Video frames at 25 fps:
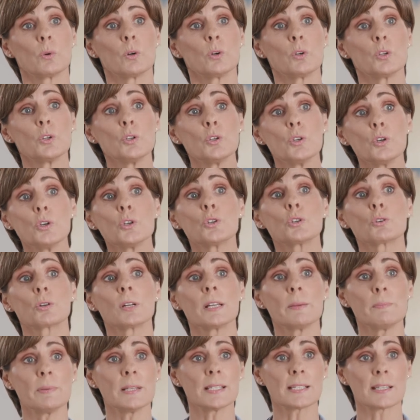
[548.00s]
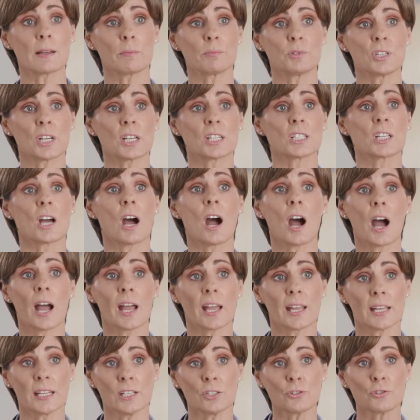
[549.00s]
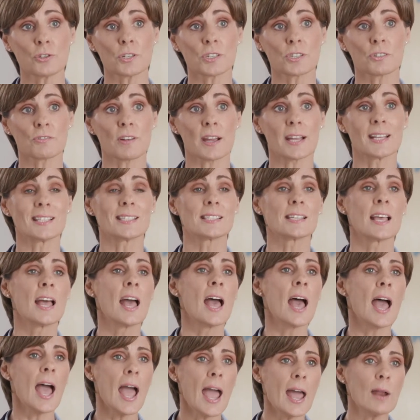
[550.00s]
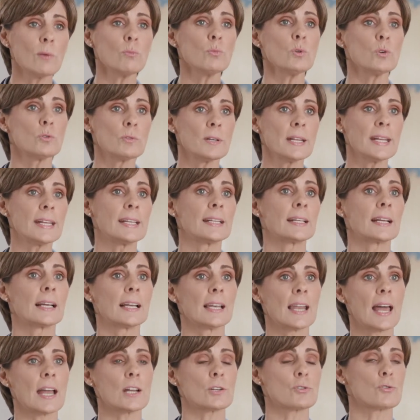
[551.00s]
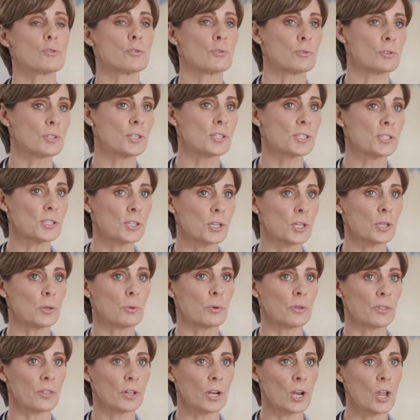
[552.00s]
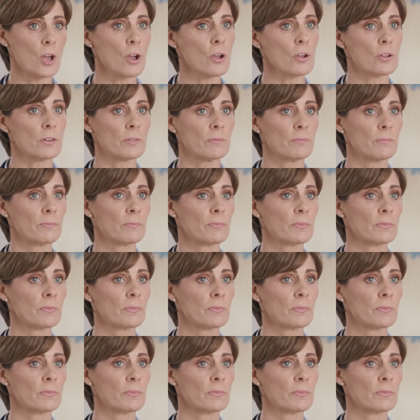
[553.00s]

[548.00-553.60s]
will usually be subject to higher interest rates and will need collateral to secure the loan.